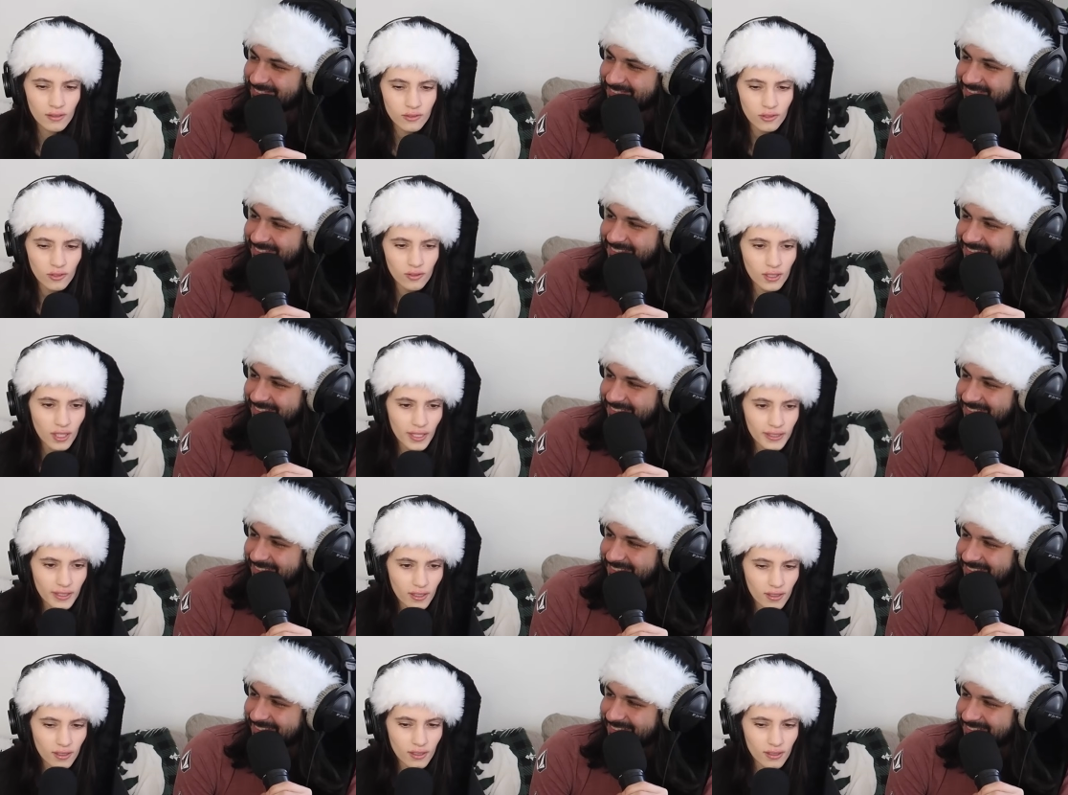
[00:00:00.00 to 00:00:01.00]
Speaker 1: So,
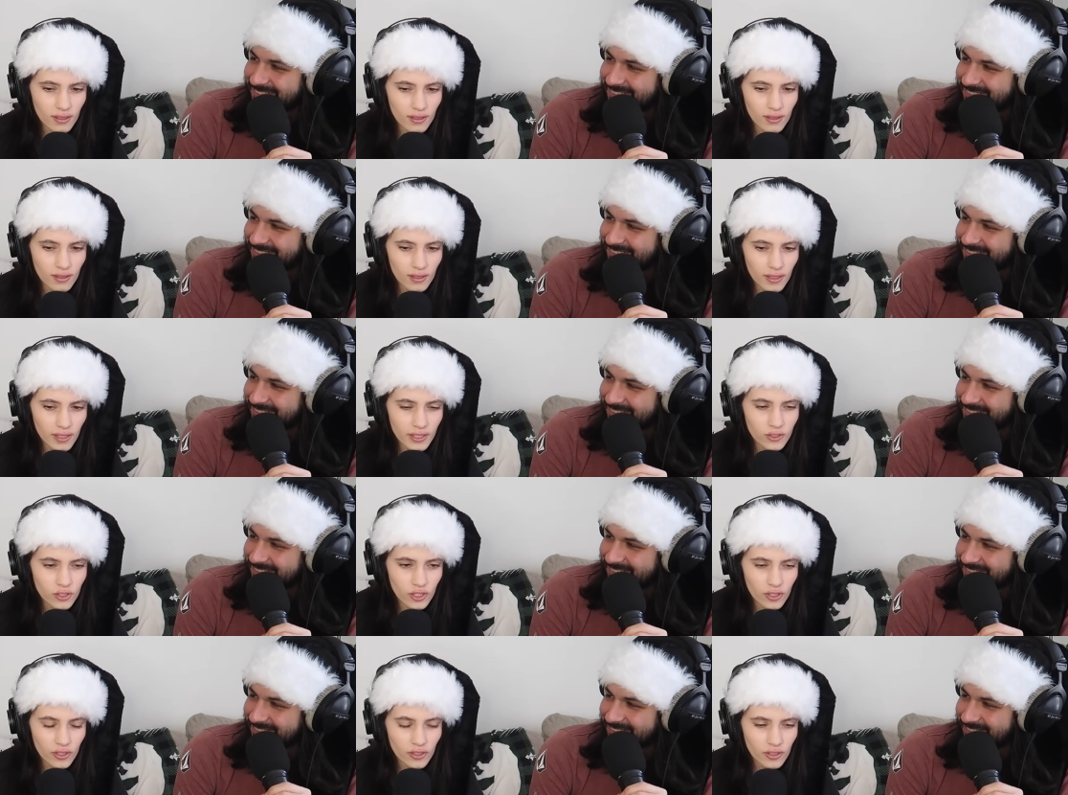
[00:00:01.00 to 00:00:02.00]
like,
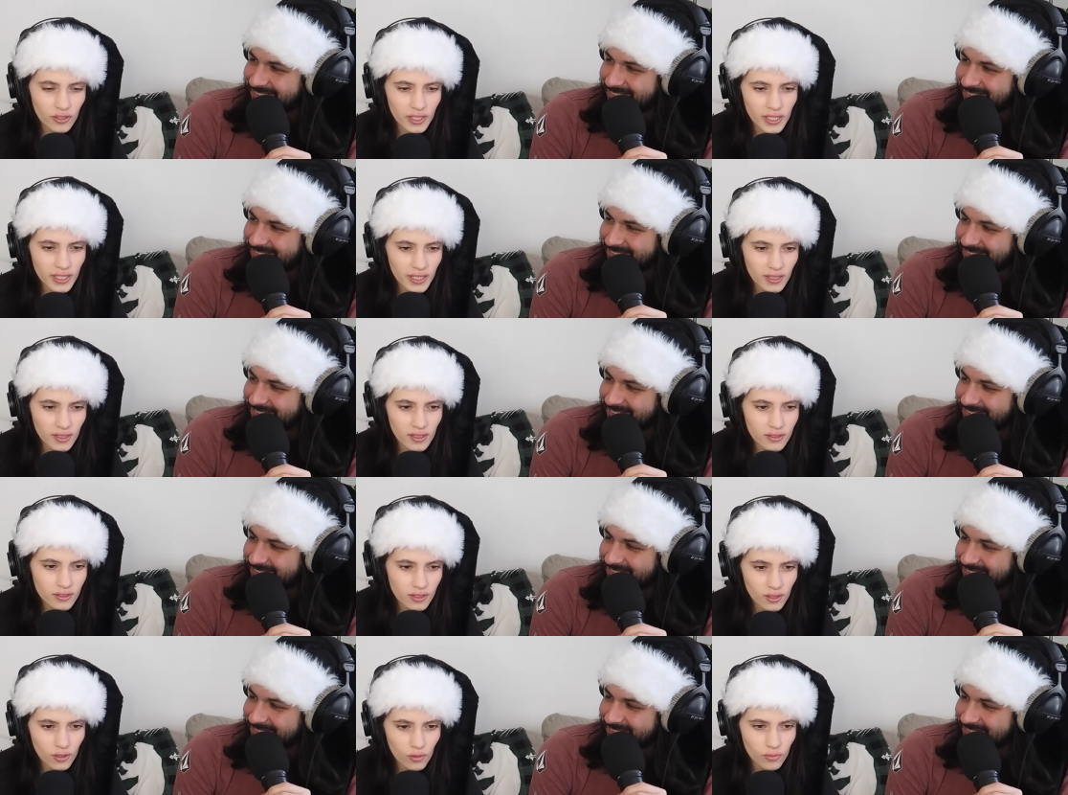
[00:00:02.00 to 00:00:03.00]
each year you're eating a
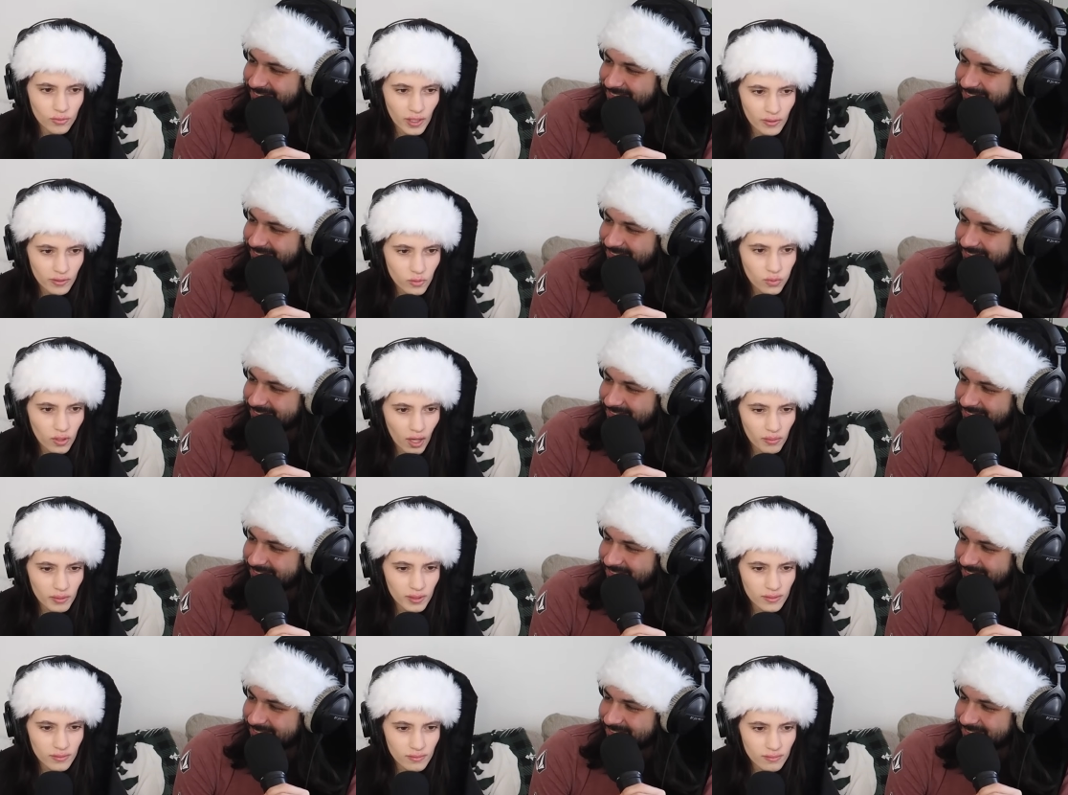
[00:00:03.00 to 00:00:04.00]
seal that was
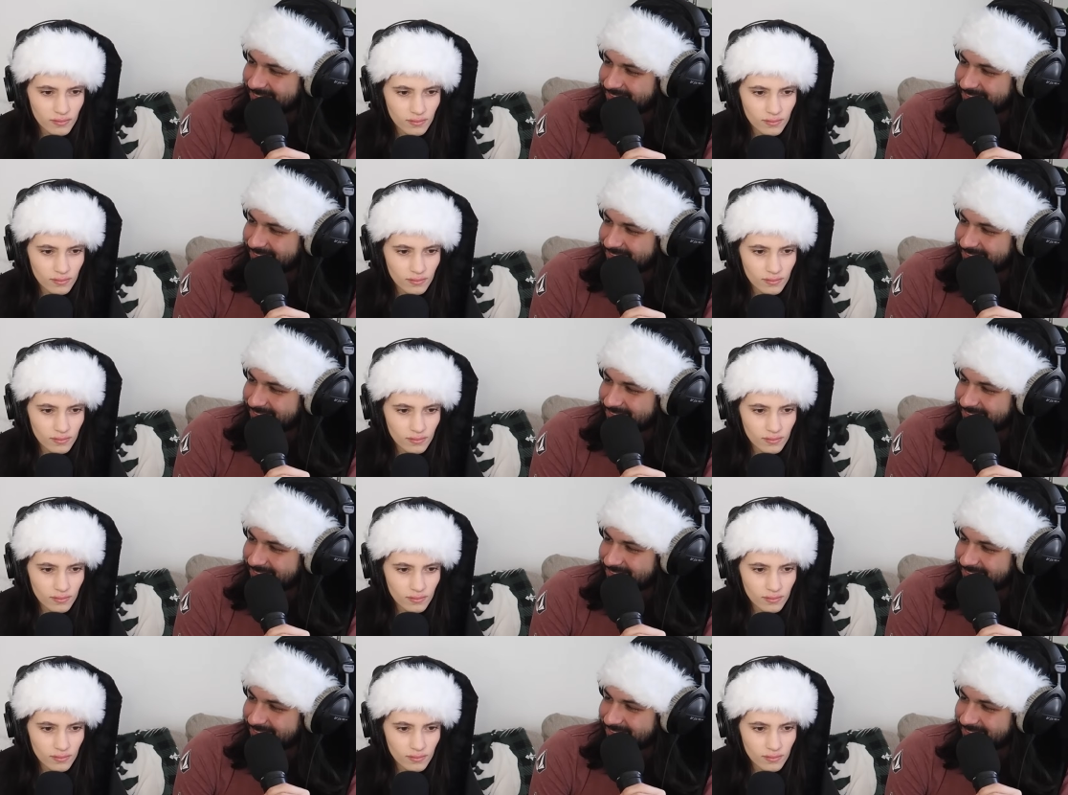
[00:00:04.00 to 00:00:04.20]
probably